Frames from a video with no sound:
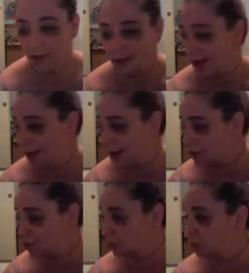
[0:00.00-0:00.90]
I had a
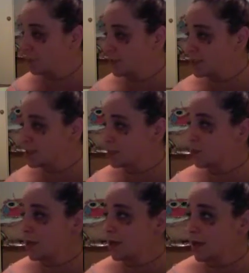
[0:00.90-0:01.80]
trophy
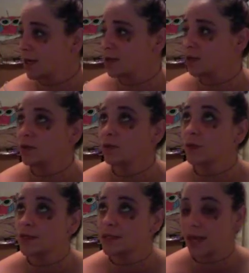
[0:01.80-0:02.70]
somewhere and I don't know where
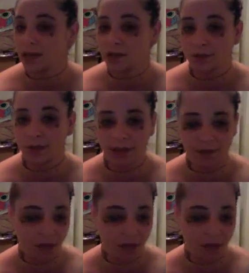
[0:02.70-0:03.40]
it's at, so I'm gonna have to